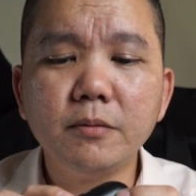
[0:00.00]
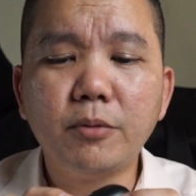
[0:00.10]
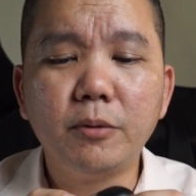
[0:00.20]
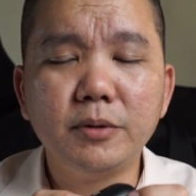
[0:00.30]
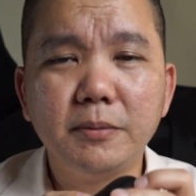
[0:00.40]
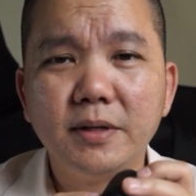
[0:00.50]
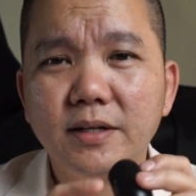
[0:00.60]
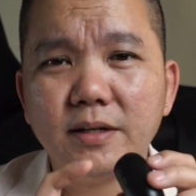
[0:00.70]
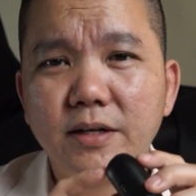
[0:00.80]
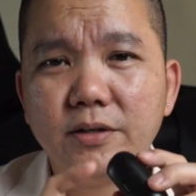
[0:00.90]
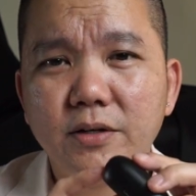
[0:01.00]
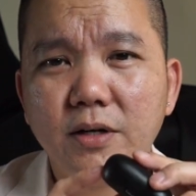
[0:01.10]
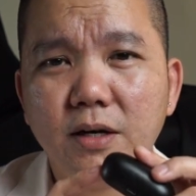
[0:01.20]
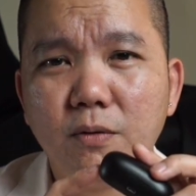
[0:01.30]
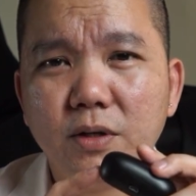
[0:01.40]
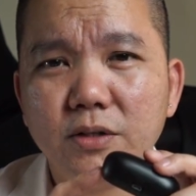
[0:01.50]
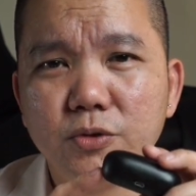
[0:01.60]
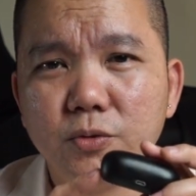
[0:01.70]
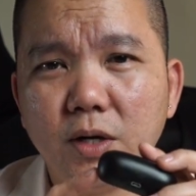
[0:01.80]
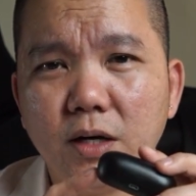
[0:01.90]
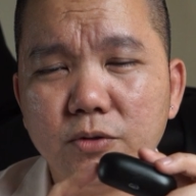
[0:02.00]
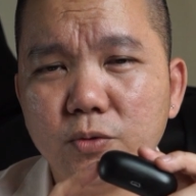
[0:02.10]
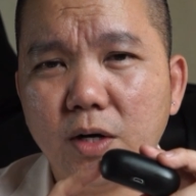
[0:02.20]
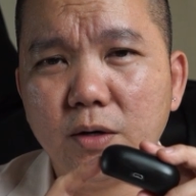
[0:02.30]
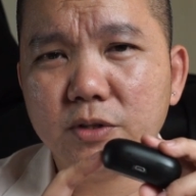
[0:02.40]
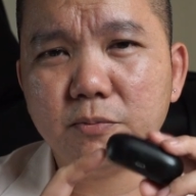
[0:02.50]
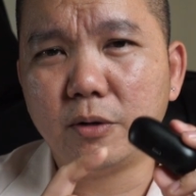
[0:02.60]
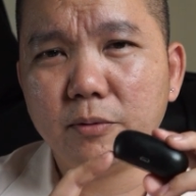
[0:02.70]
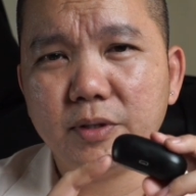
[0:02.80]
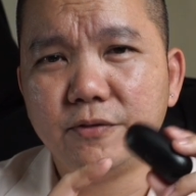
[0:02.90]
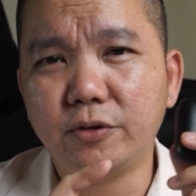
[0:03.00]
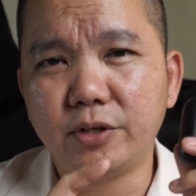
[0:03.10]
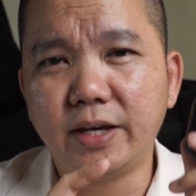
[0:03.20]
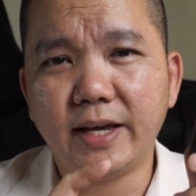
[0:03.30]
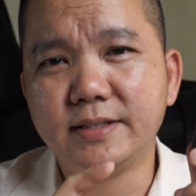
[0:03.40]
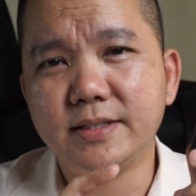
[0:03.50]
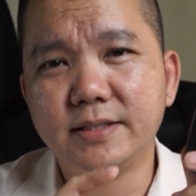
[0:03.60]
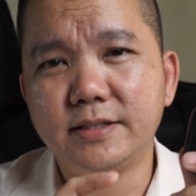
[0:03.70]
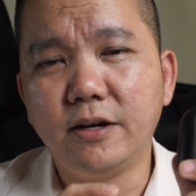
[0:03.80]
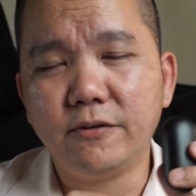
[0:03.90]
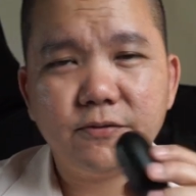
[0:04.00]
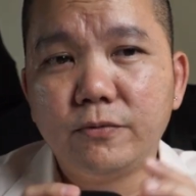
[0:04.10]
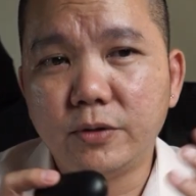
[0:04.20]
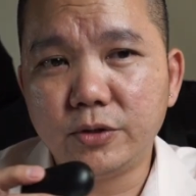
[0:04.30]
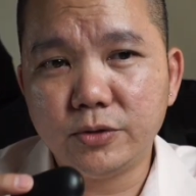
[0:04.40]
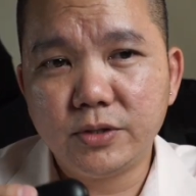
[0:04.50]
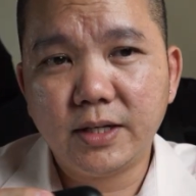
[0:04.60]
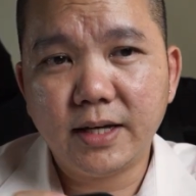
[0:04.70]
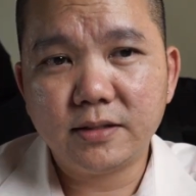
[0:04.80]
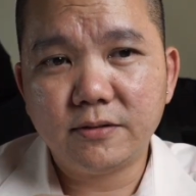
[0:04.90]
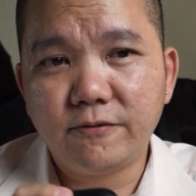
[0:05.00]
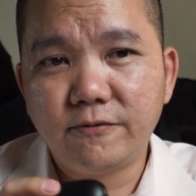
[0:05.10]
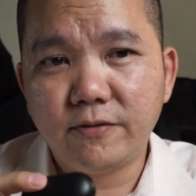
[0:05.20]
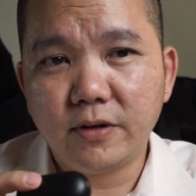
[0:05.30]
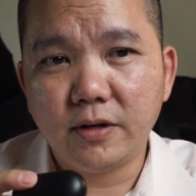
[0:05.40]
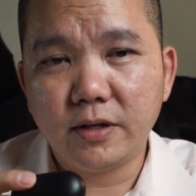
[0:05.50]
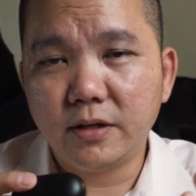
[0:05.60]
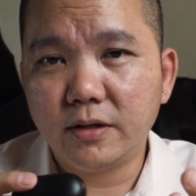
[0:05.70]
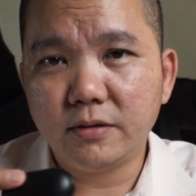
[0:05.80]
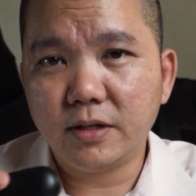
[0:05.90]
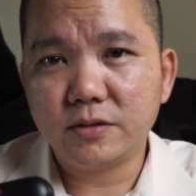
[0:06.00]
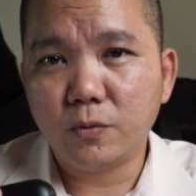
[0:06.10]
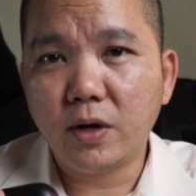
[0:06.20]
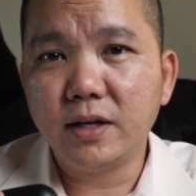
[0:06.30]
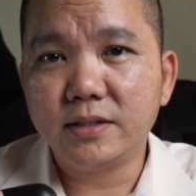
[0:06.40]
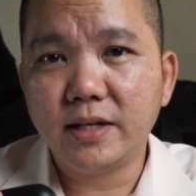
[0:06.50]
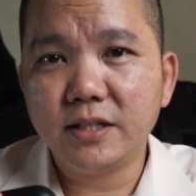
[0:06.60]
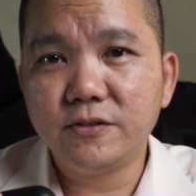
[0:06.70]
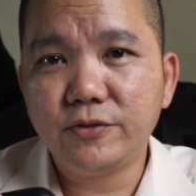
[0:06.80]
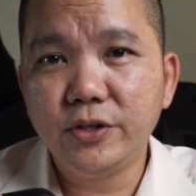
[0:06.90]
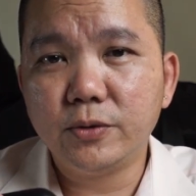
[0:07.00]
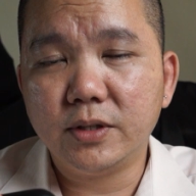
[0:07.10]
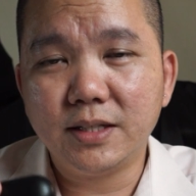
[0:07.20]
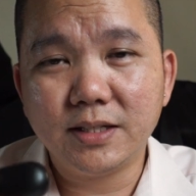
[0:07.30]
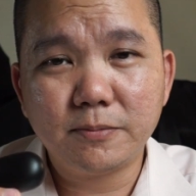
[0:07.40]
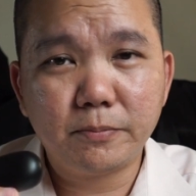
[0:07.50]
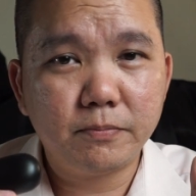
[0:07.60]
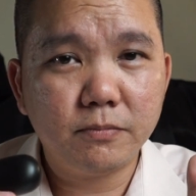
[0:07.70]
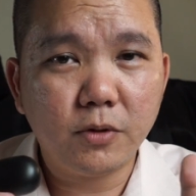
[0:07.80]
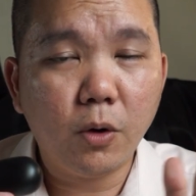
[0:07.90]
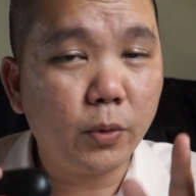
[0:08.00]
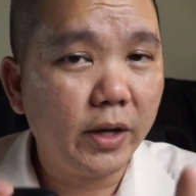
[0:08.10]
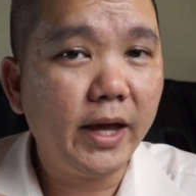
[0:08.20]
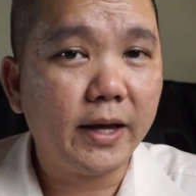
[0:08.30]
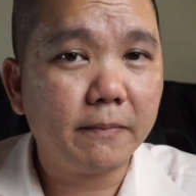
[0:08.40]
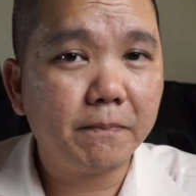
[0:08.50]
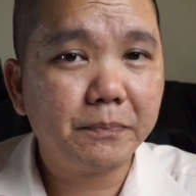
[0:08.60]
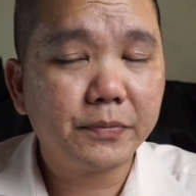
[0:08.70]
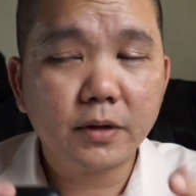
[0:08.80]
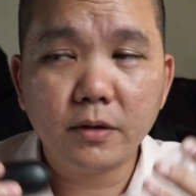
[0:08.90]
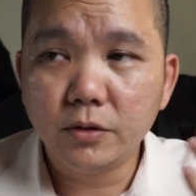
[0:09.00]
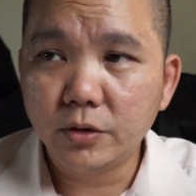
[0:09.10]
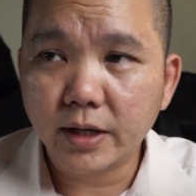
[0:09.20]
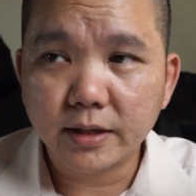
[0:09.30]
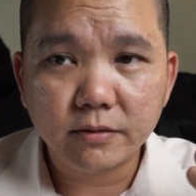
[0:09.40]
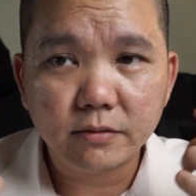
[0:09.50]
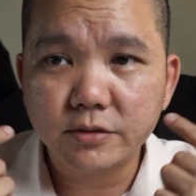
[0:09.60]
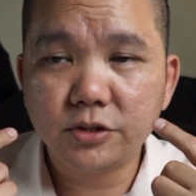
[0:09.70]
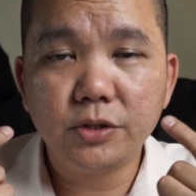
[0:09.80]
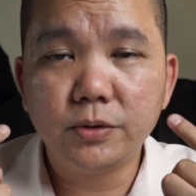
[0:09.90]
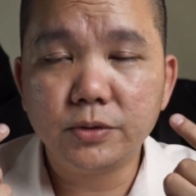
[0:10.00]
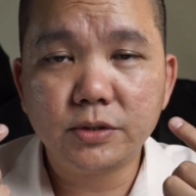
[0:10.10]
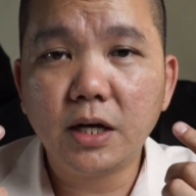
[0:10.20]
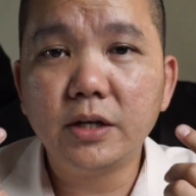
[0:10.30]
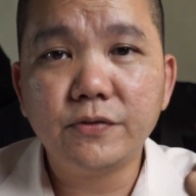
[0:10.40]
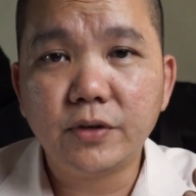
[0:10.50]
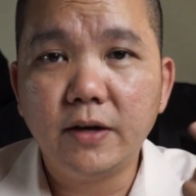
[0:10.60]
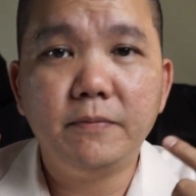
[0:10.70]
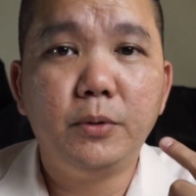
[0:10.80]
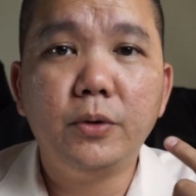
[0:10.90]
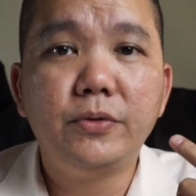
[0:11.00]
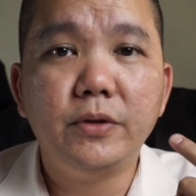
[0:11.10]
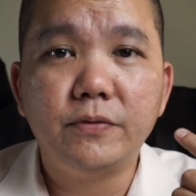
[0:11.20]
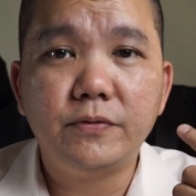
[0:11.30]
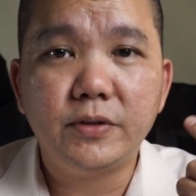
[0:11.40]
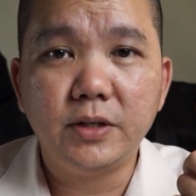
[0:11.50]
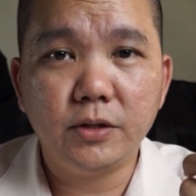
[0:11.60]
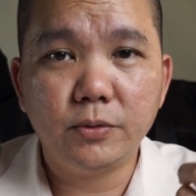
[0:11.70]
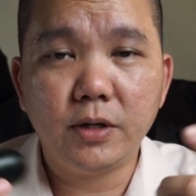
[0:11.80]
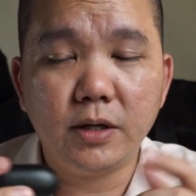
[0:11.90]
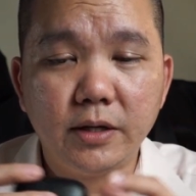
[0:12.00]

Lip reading: probably another 1 or 2 hours probably for the case itself. When using it as a wireless hands-free unit is okay. You get stereo sound if you have both of the